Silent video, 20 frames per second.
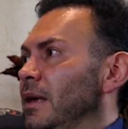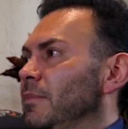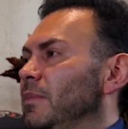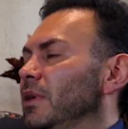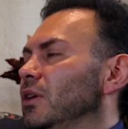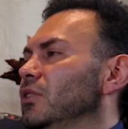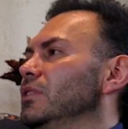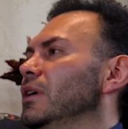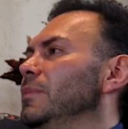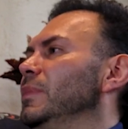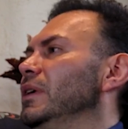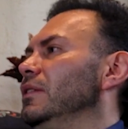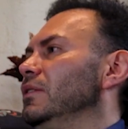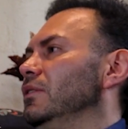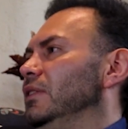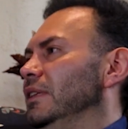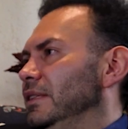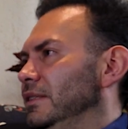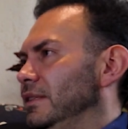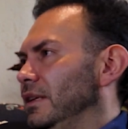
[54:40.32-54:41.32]
Because,
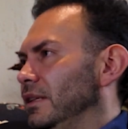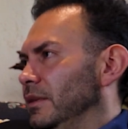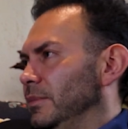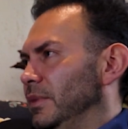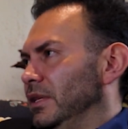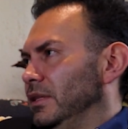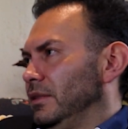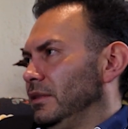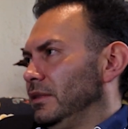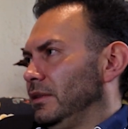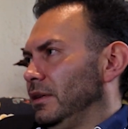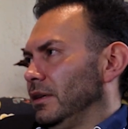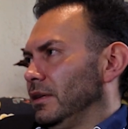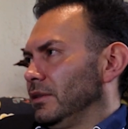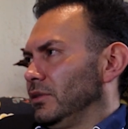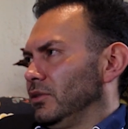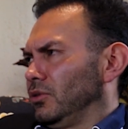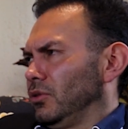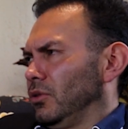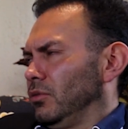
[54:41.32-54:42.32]
these elements
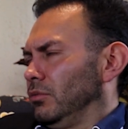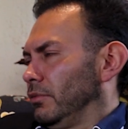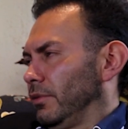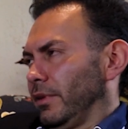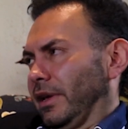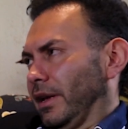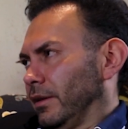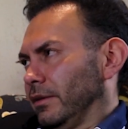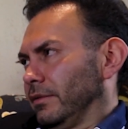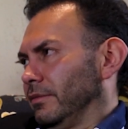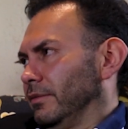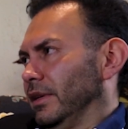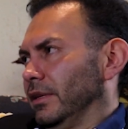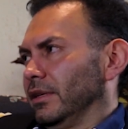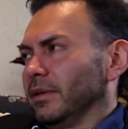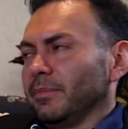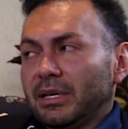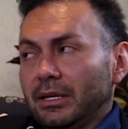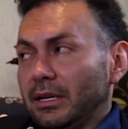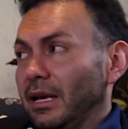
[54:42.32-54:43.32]
are so rare,
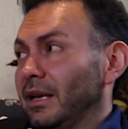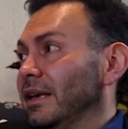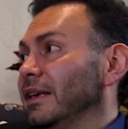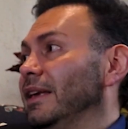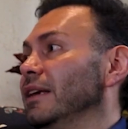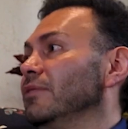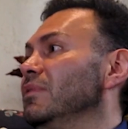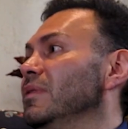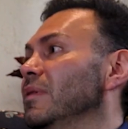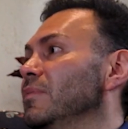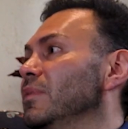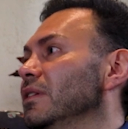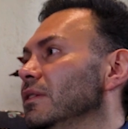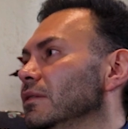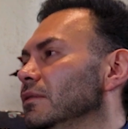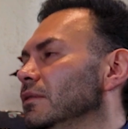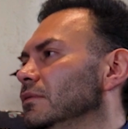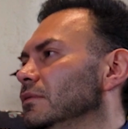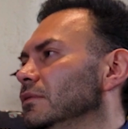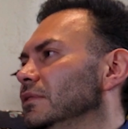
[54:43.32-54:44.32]
really. I can't
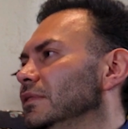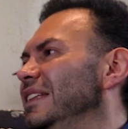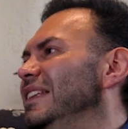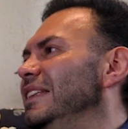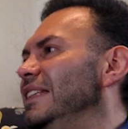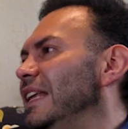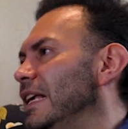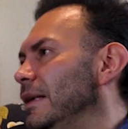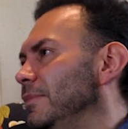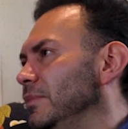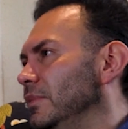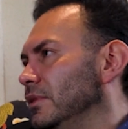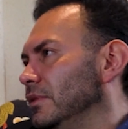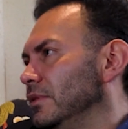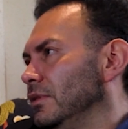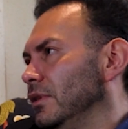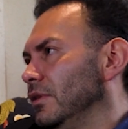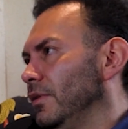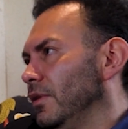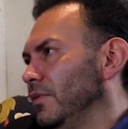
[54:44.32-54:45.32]
remember the
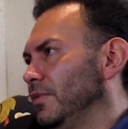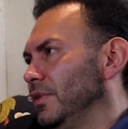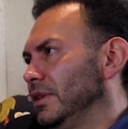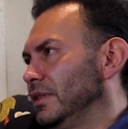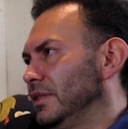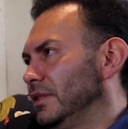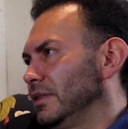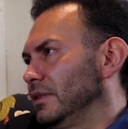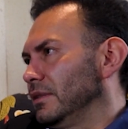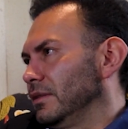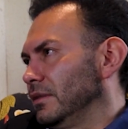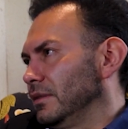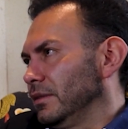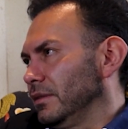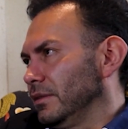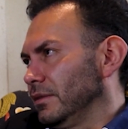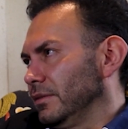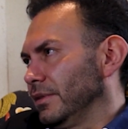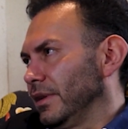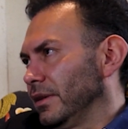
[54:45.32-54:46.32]
names of these
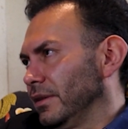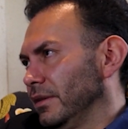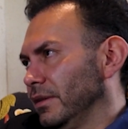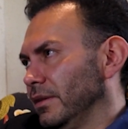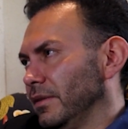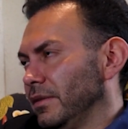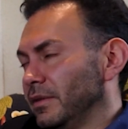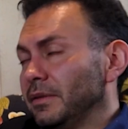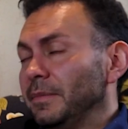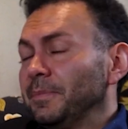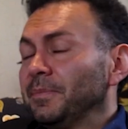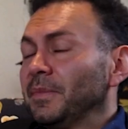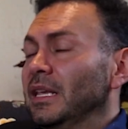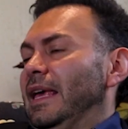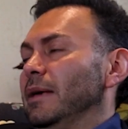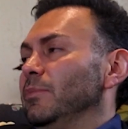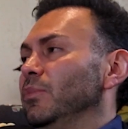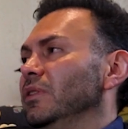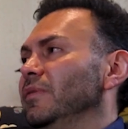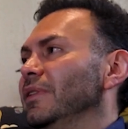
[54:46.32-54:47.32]
rare earths. Really?
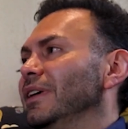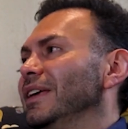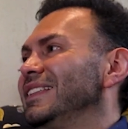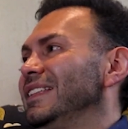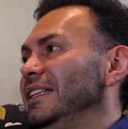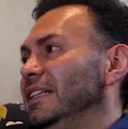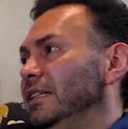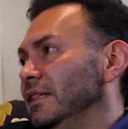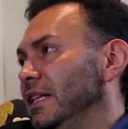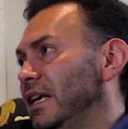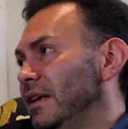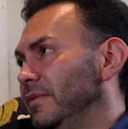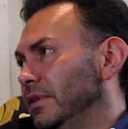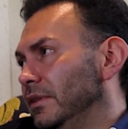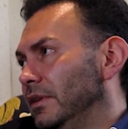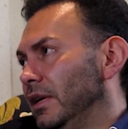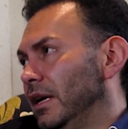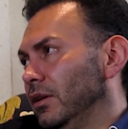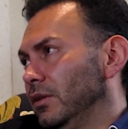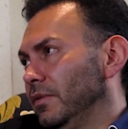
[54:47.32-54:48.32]
And Bolivia has
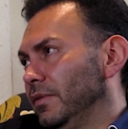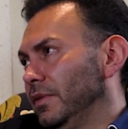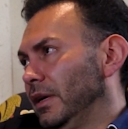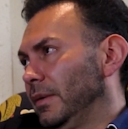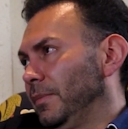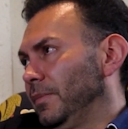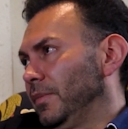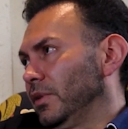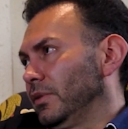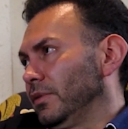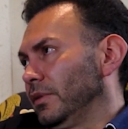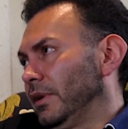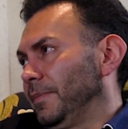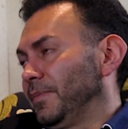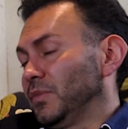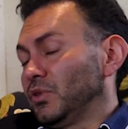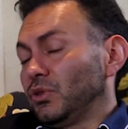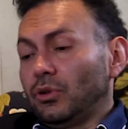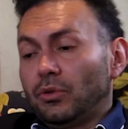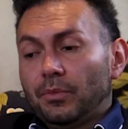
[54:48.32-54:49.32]
11 out of them. Oh.
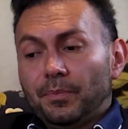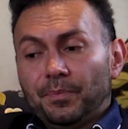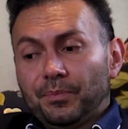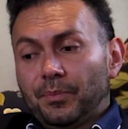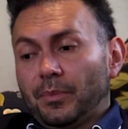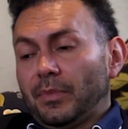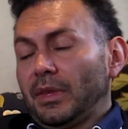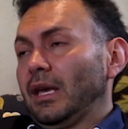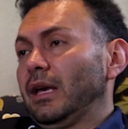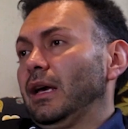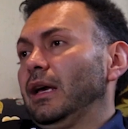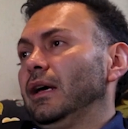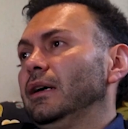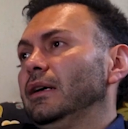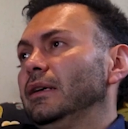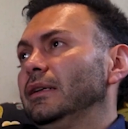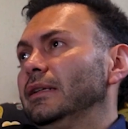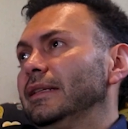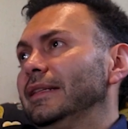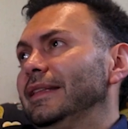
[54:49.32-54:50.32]
Right? So
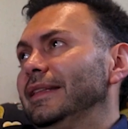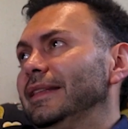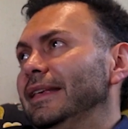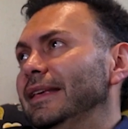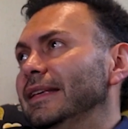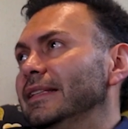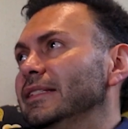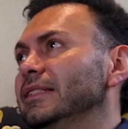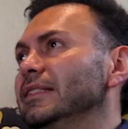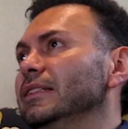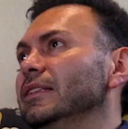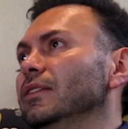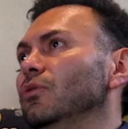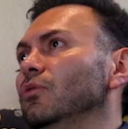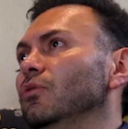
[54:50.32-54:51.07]
the thing is,